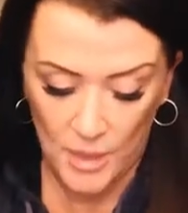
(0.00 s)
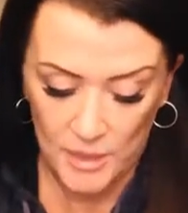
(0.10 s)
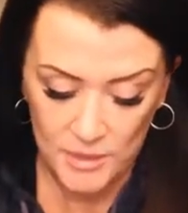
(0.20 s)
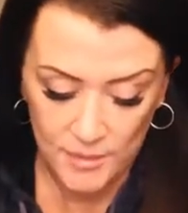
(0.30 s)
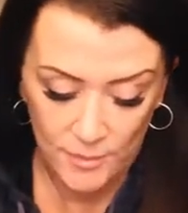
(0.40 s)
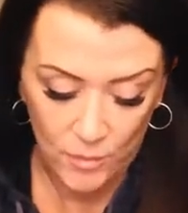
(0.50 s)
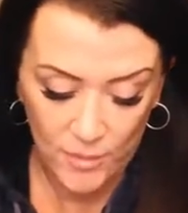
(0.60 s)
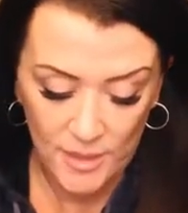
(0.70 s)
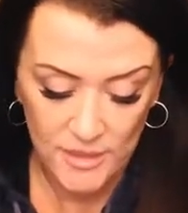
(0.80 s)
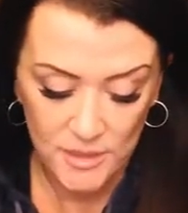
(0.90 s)
Tell me more
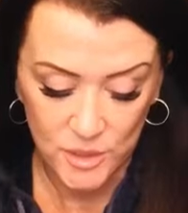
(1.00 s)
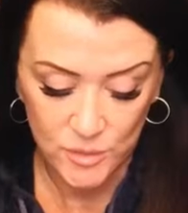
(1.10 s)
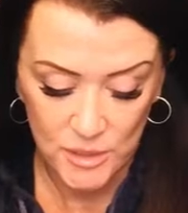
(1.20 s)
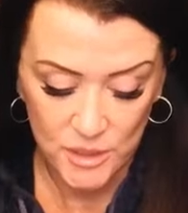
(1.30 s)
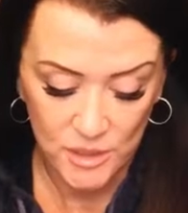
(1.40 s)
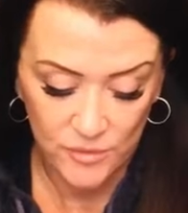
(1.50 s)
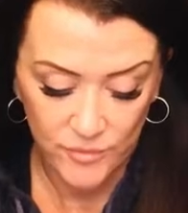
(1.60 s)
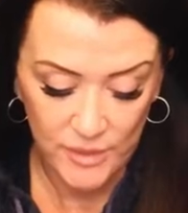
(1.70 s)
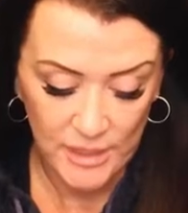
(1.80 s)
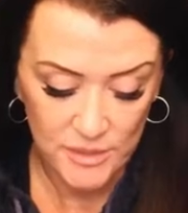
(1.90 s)
about the situation for
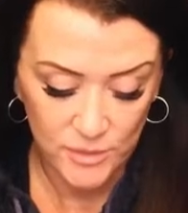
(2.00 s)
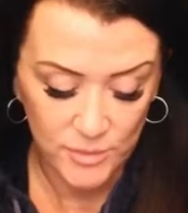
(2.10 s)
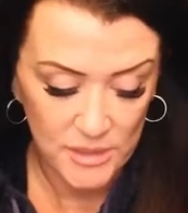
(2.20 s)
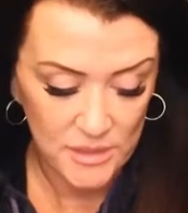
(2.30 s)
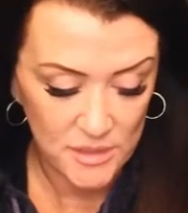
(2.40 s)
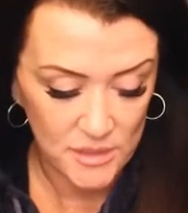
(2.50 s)
Cancer, please.